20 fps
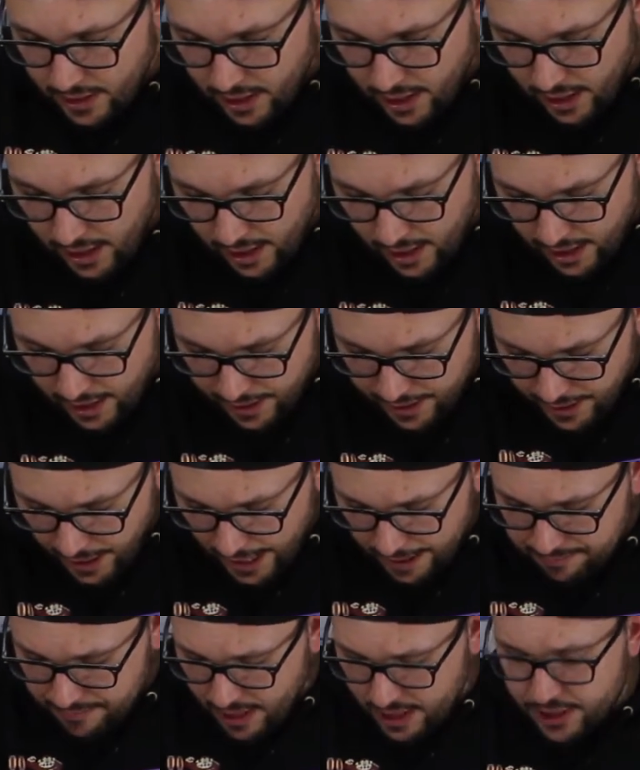
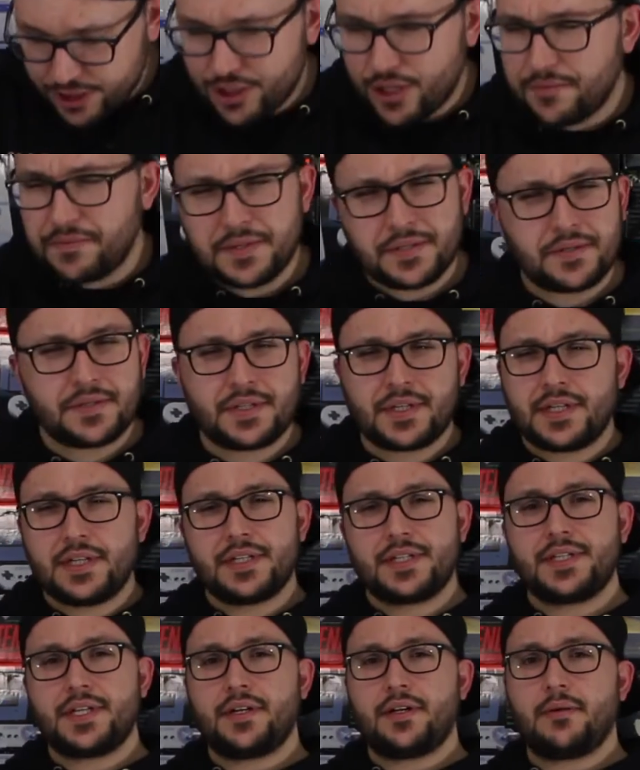I'm not sure if this is
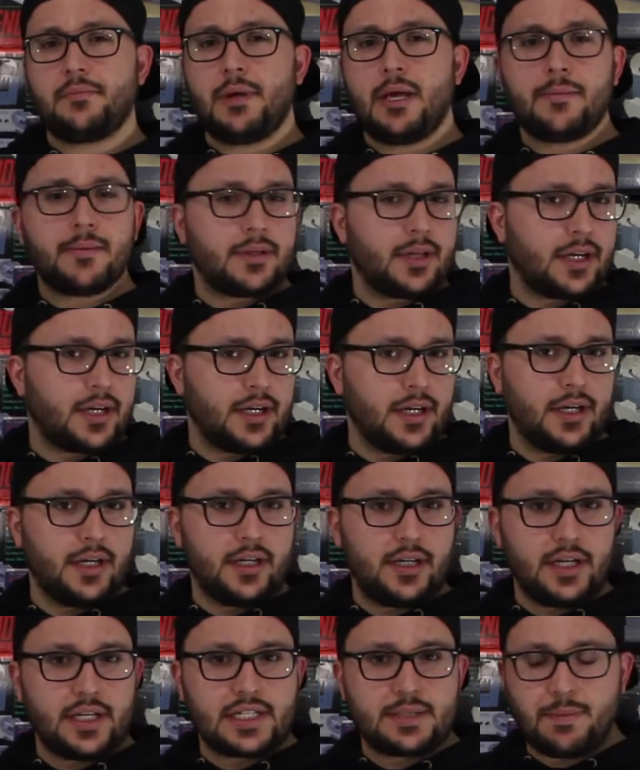considered maybe like
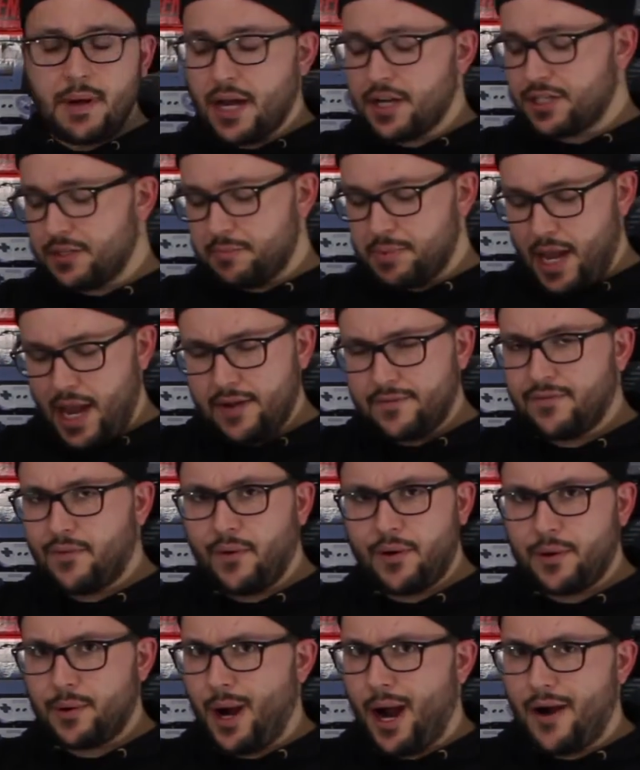a expansion pack
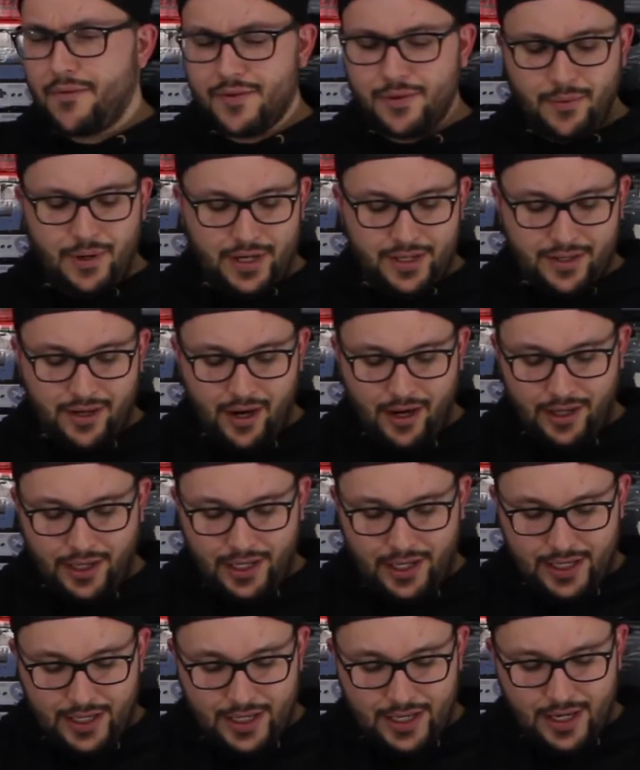for it, or however you want to call
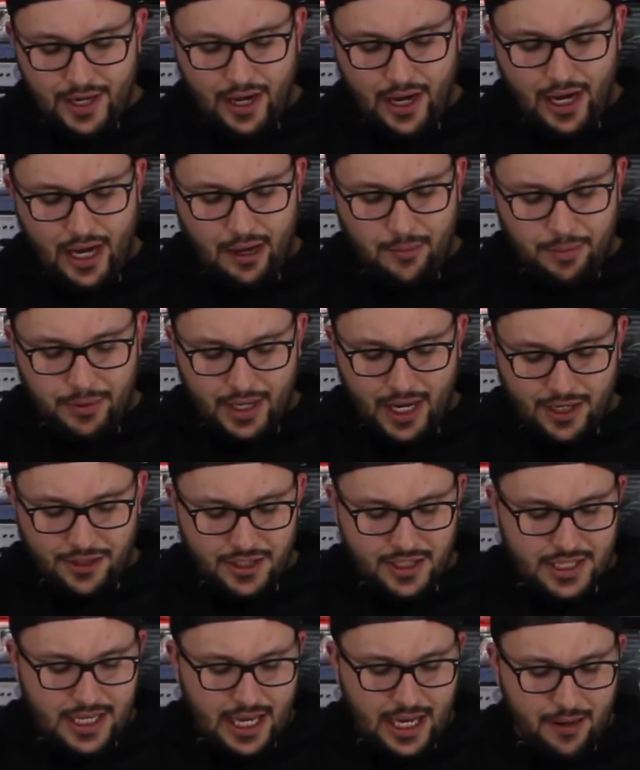it, but it
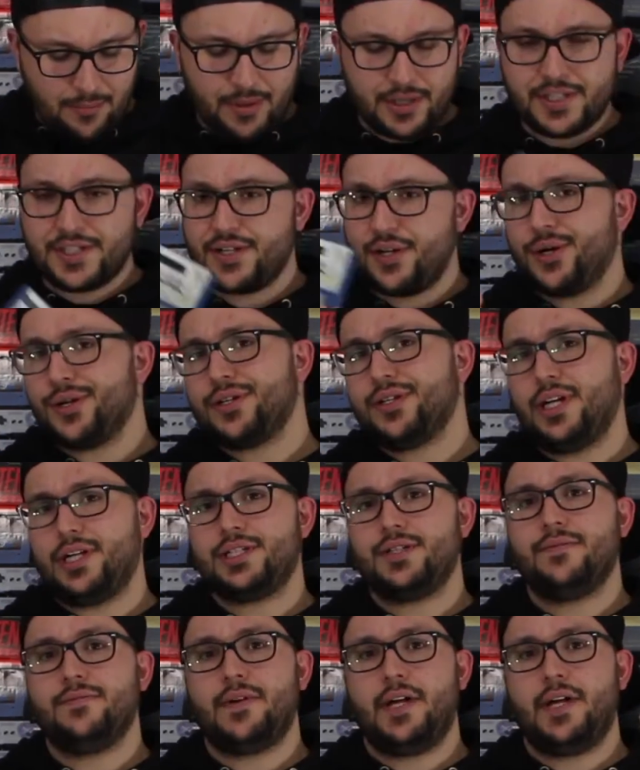actually came with Song Collection